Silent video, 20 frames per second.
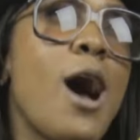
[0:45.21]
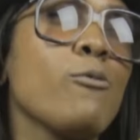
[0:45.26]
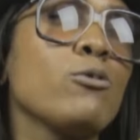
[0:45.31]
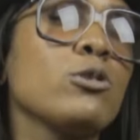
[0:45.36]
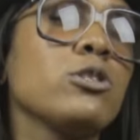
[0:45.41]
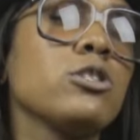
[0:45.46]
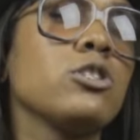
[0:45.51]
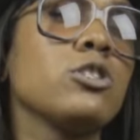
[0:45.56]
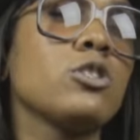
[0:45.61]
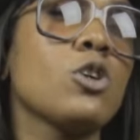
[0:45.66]
I
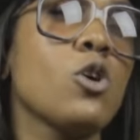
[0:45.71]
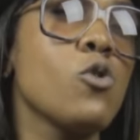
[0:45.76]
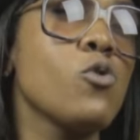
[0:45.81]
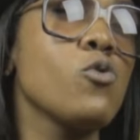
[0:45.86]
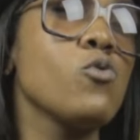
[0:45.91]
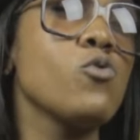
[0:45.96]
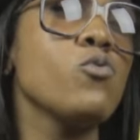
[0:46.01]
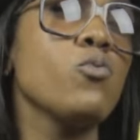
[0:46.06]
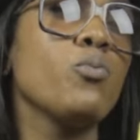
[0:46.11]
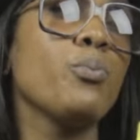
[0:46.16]
was
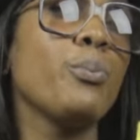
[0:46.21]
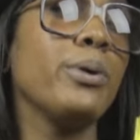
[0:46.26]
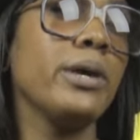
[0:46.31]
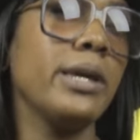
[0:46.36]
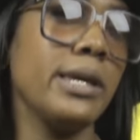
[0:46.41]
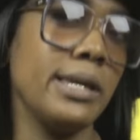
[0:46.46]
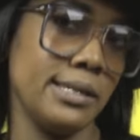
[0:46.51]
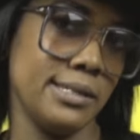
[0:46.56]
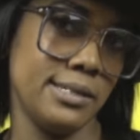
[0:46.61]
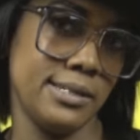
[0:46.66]
so
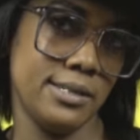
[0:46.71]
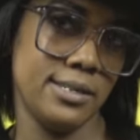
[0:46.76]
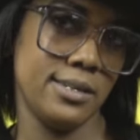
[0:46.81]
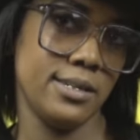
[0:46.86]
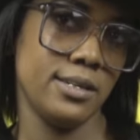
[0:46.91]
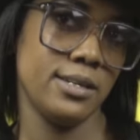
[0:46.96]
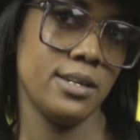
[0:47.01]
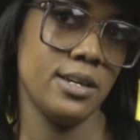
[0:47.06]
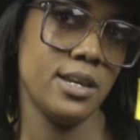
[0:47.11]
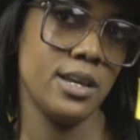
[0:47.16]

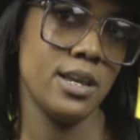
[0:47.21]
pissed.